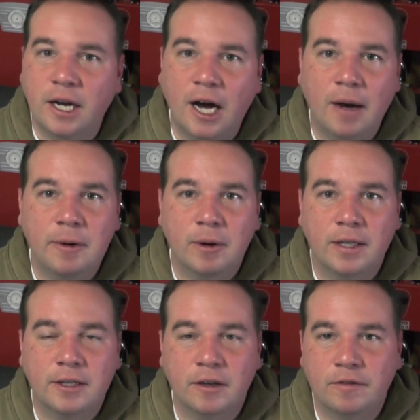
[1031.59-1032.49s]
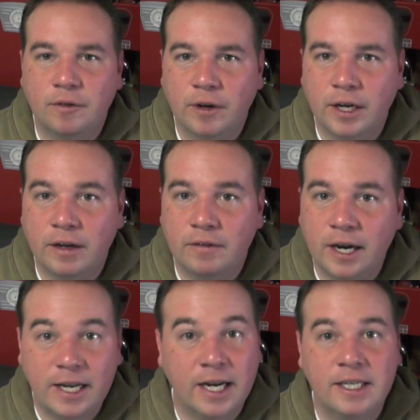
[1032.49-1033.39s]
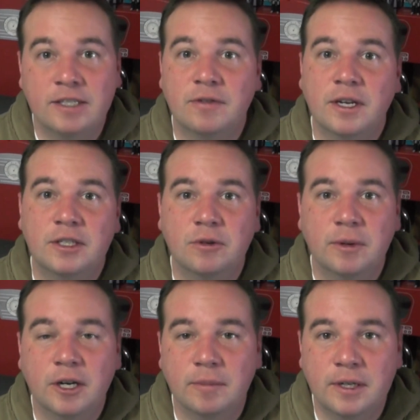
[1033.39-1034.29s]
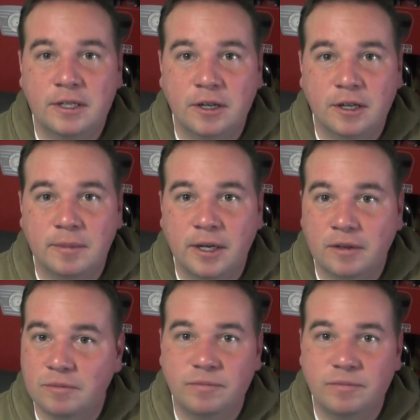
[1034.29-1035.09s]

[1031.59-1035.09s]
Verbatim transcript: I'll be right there for you. Got any ideas for things you want to hear me talk about?